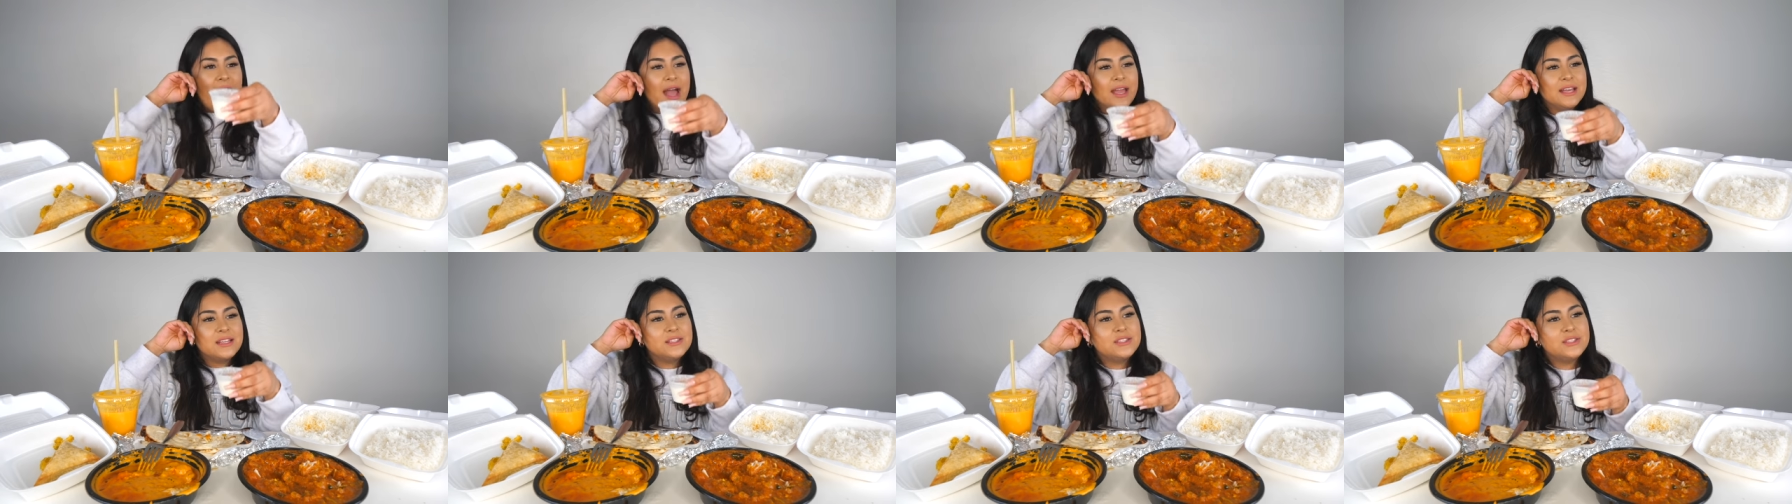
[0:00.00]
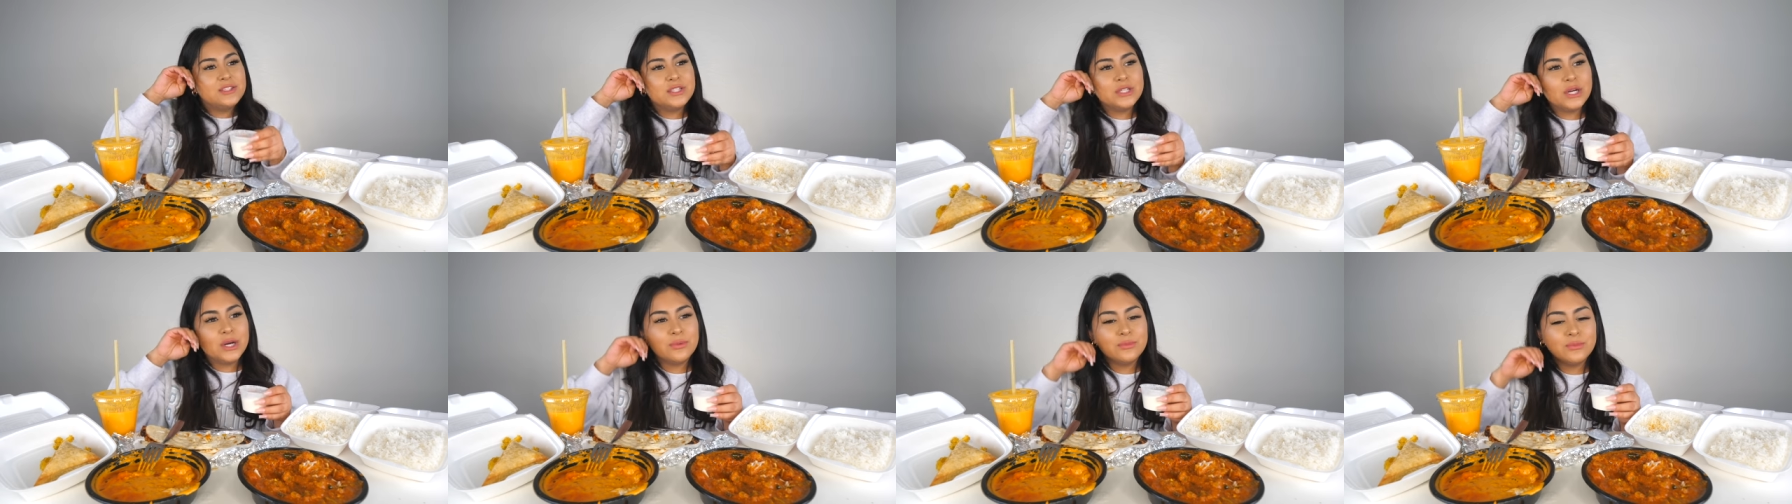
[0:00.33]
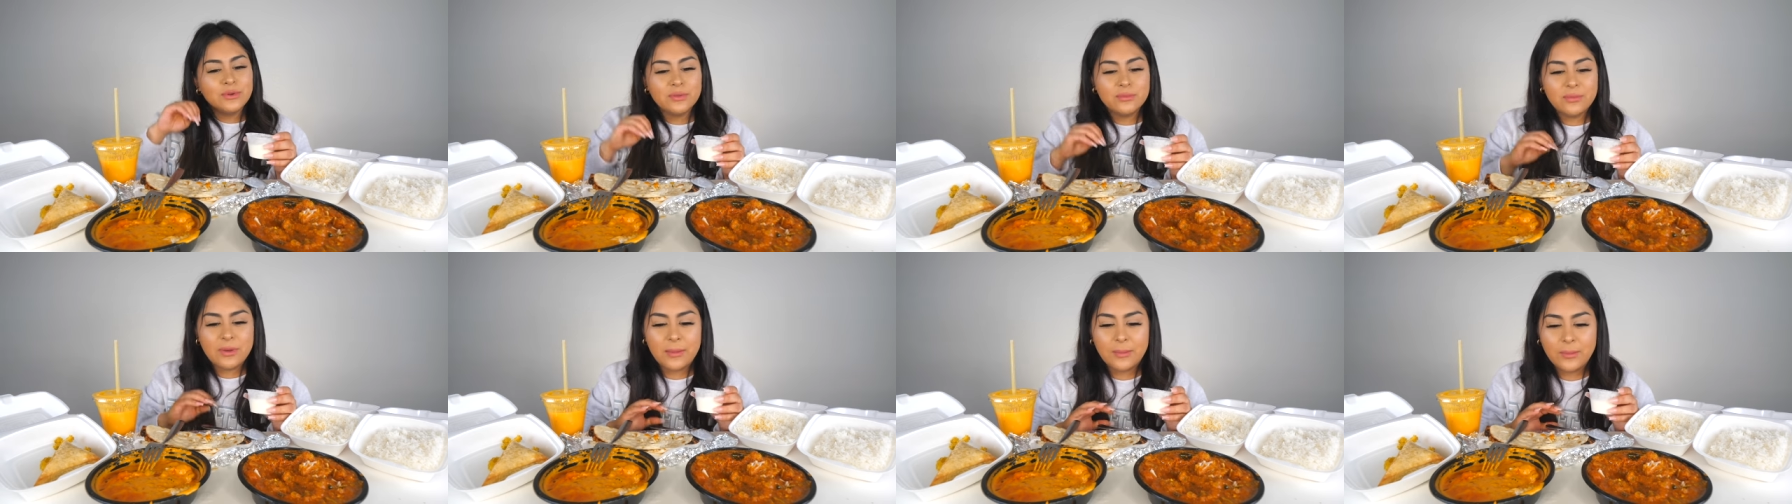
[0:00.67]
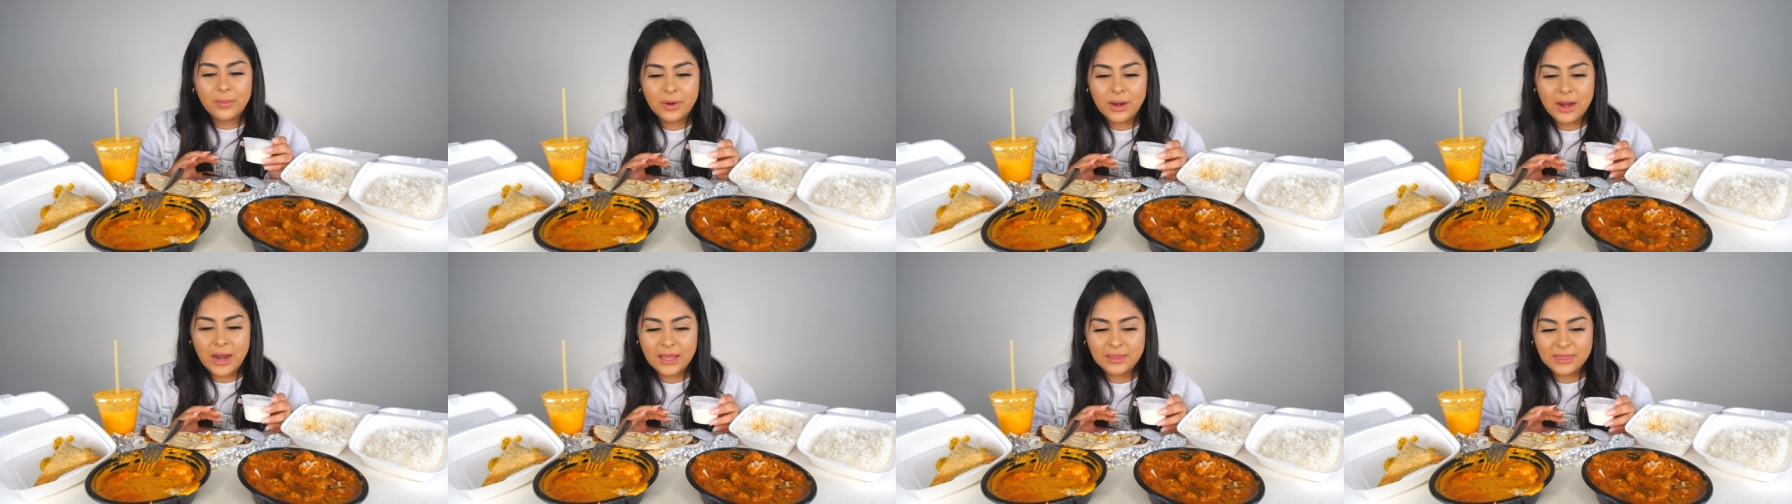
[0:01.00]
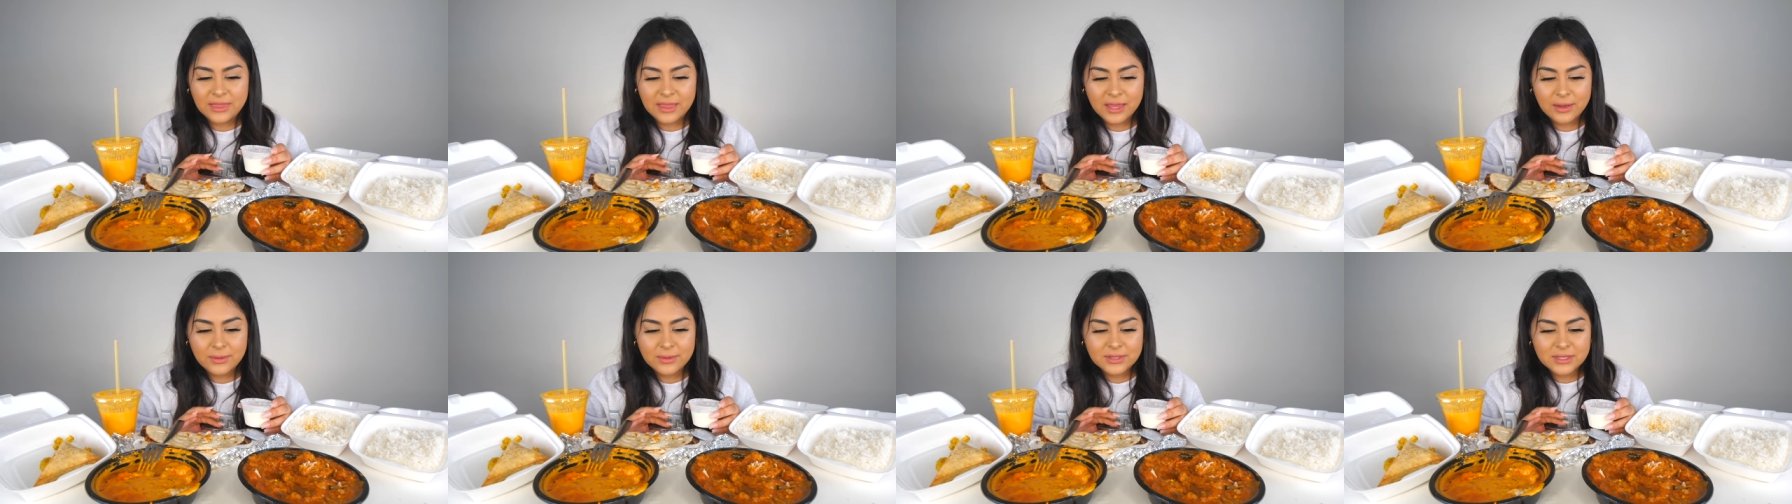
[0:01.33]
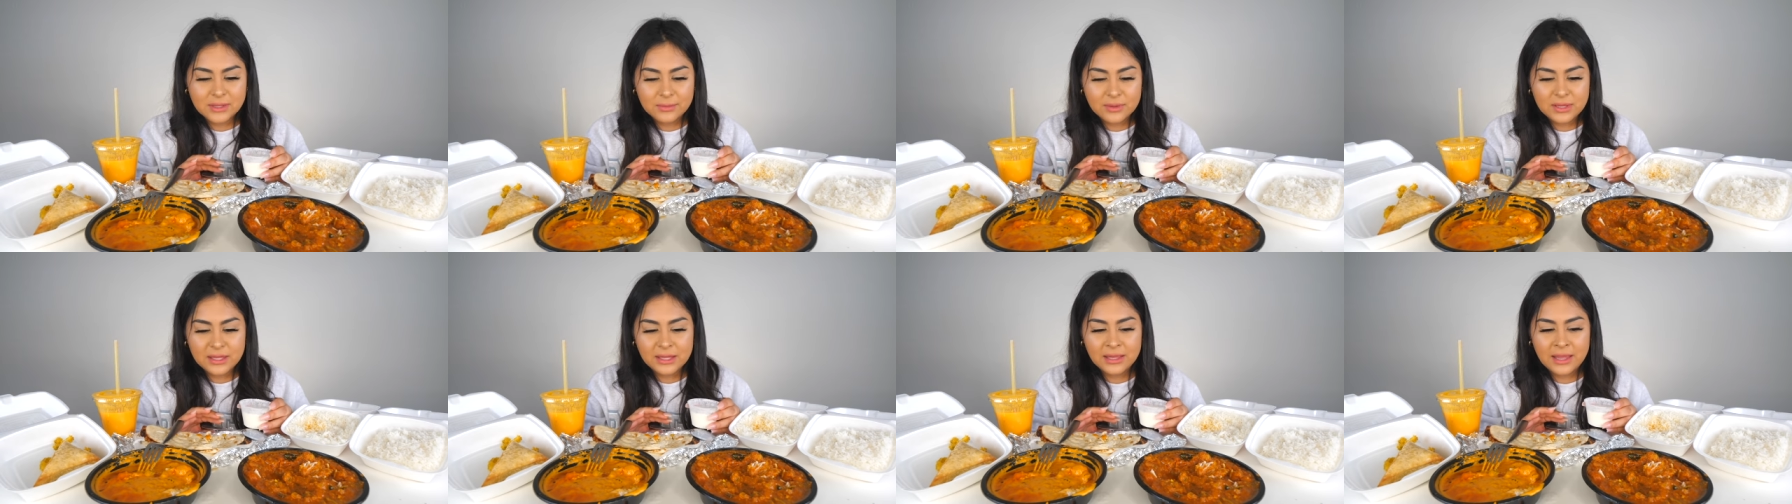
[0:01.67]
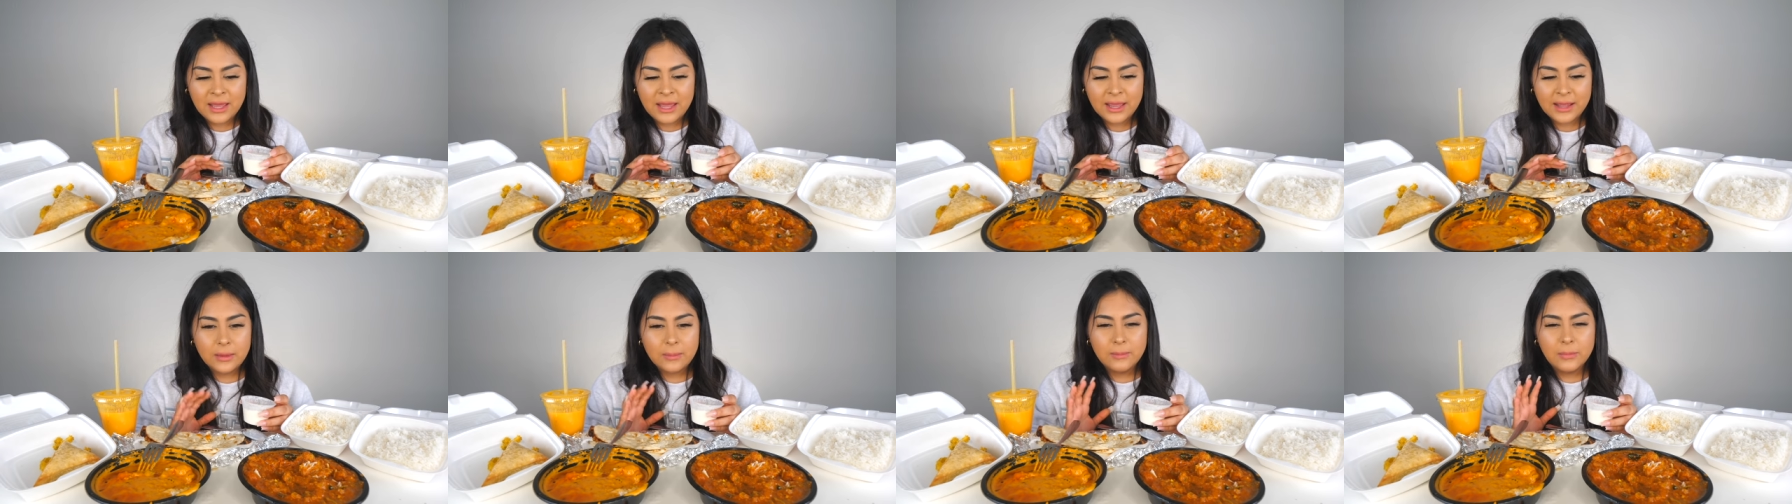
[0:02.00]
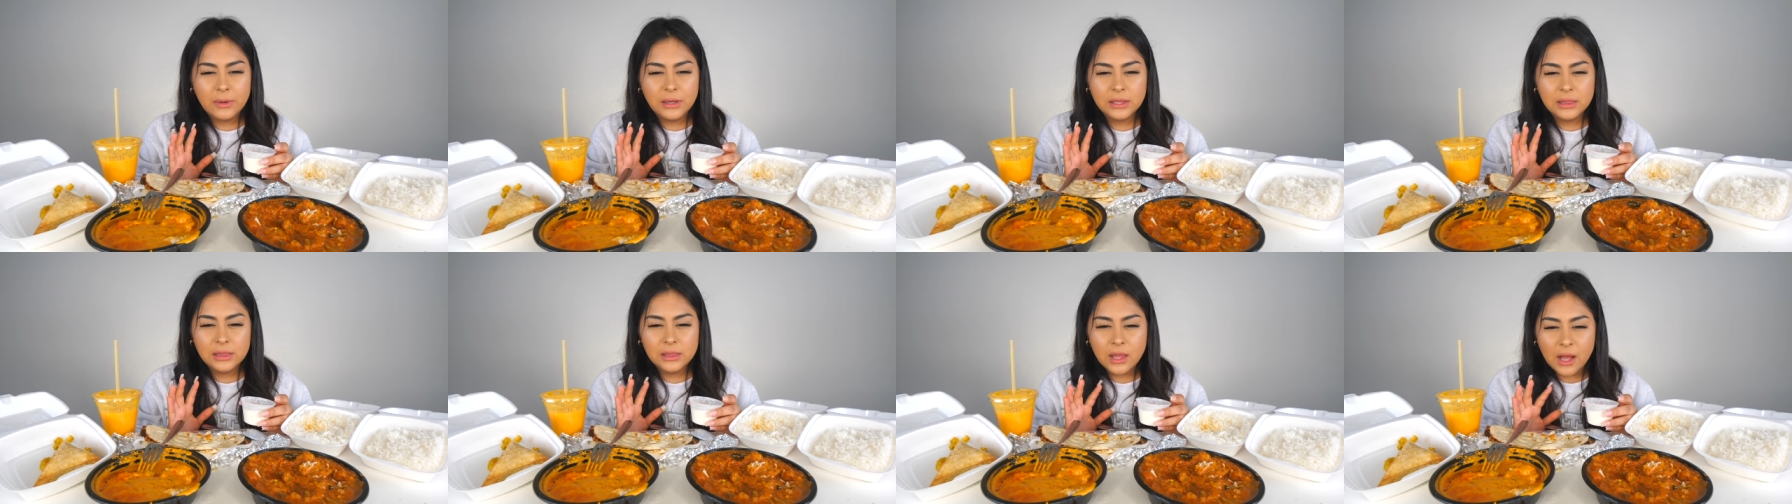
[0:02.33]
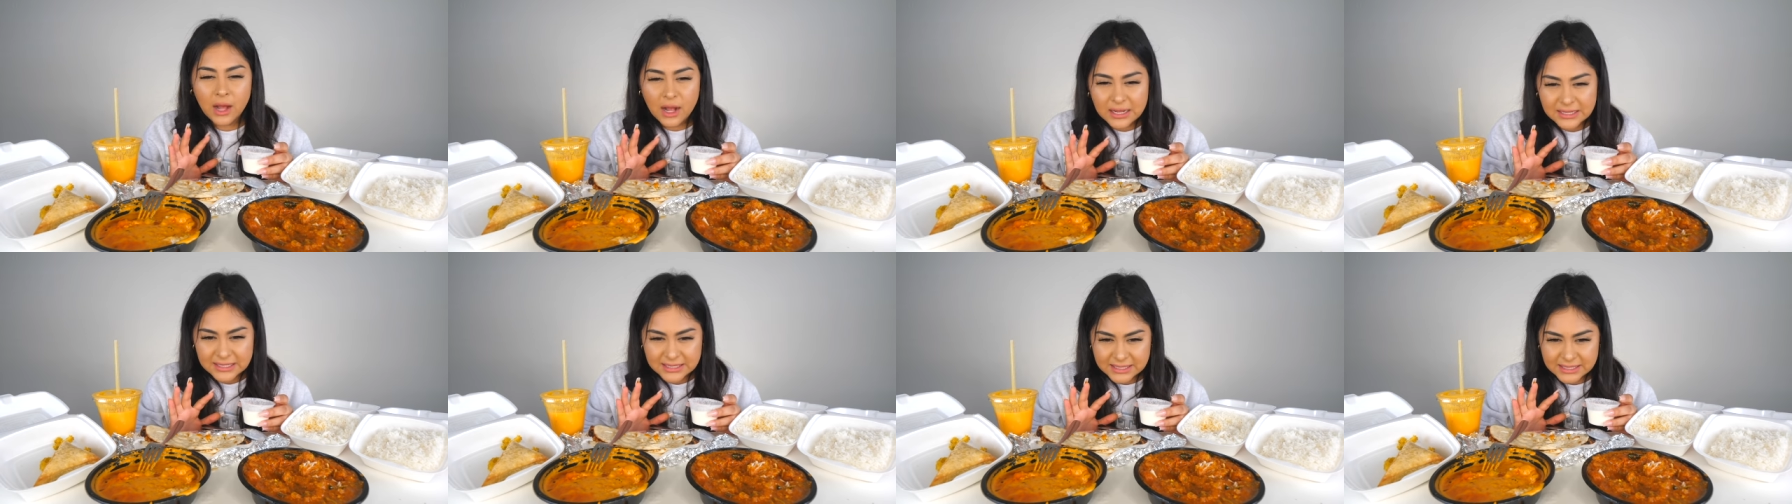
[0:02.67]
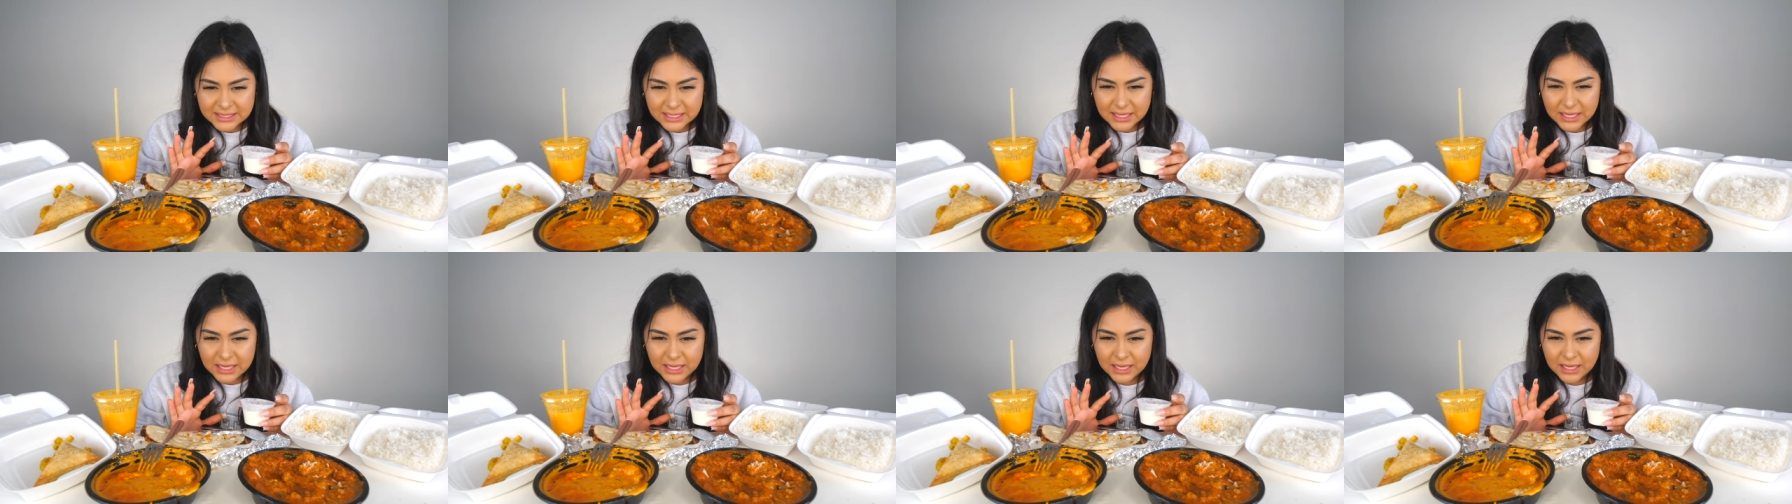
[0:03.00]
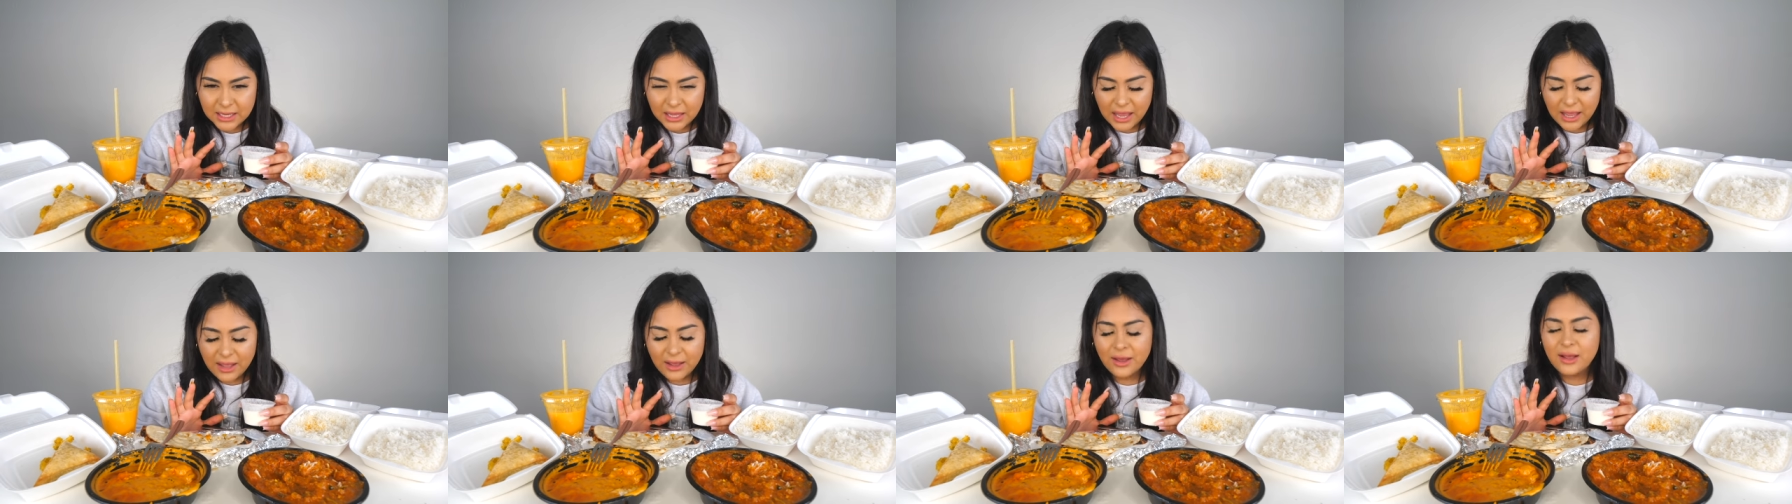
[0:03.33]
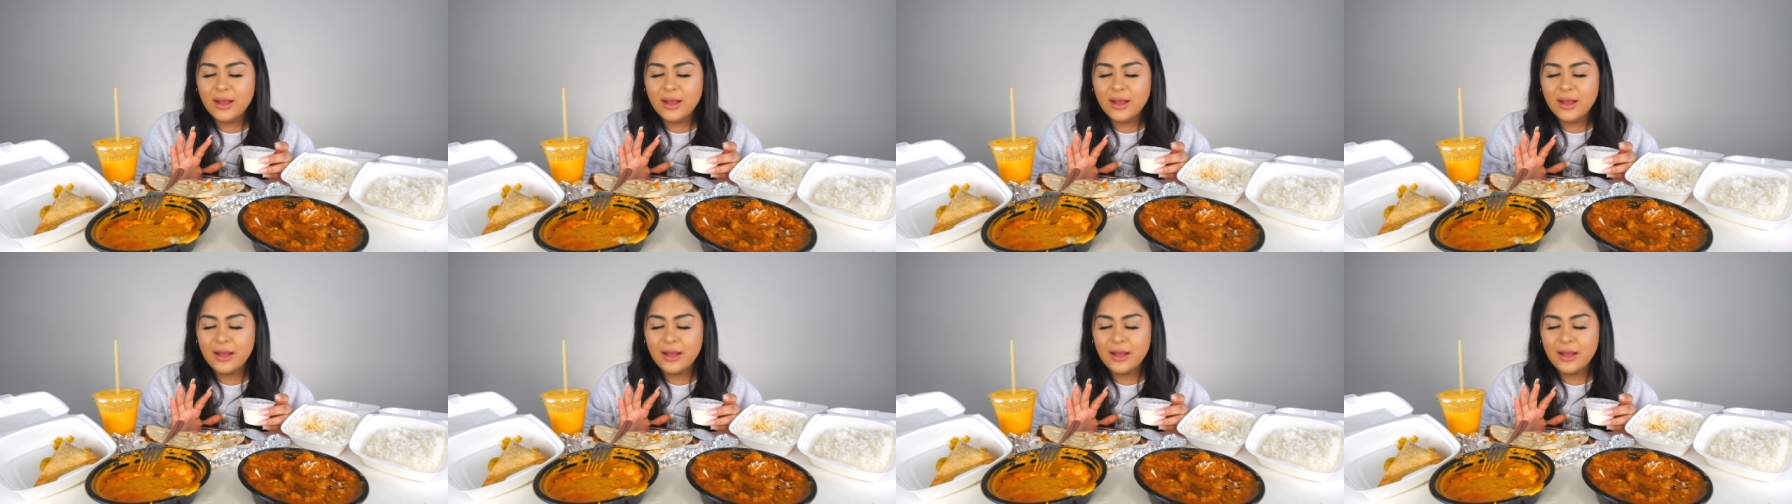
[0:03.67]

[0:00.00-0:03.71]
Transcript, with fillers: I don't remember. I think it was something like Malasi.